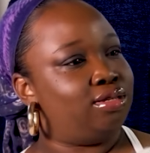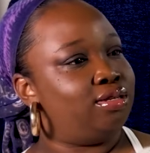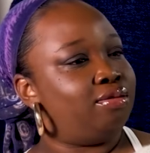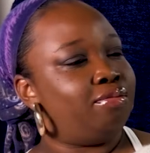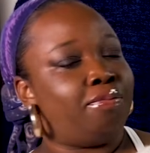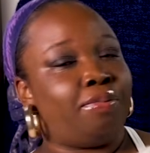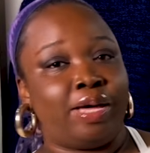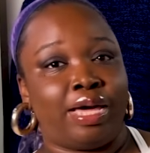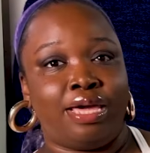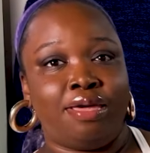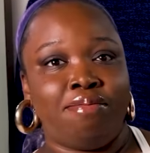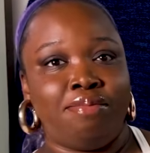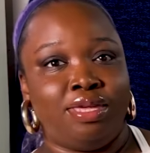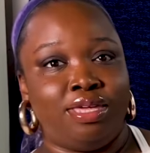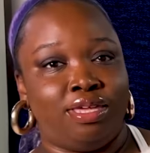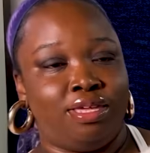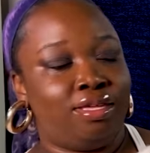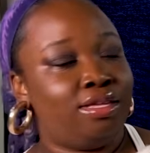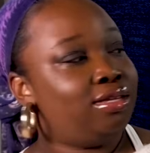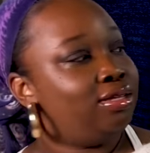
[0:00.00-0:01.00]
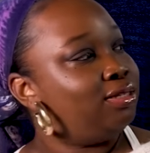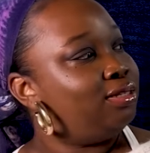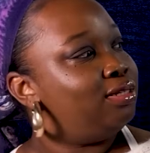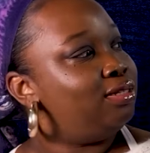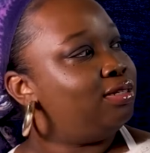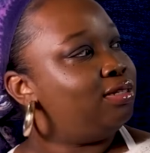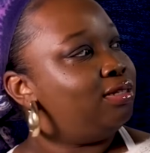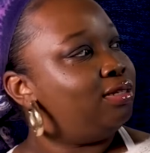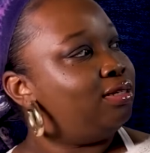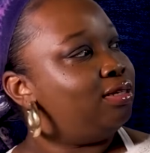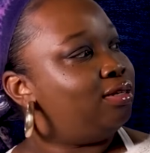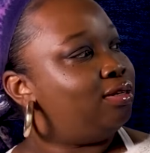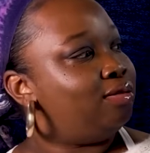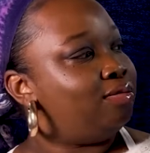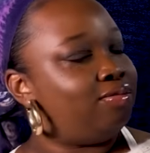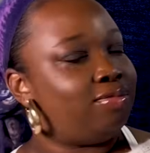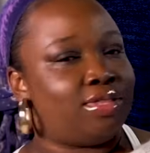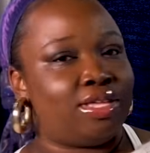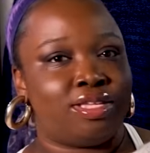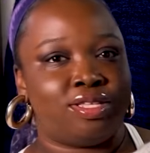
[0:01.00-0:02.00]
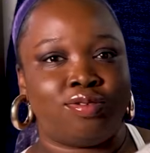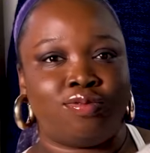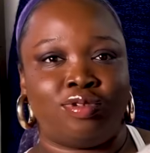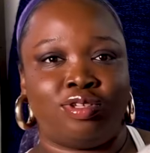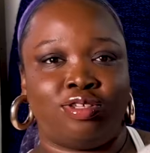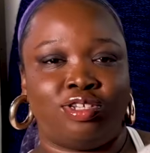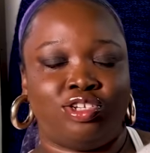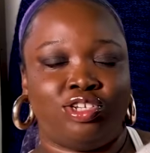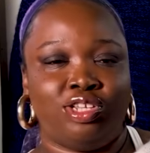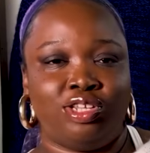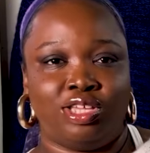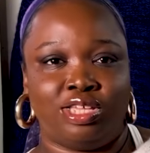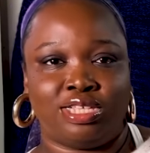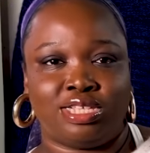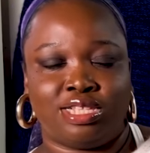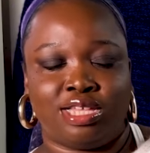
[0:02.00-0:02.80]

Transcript: by me. That's what she looks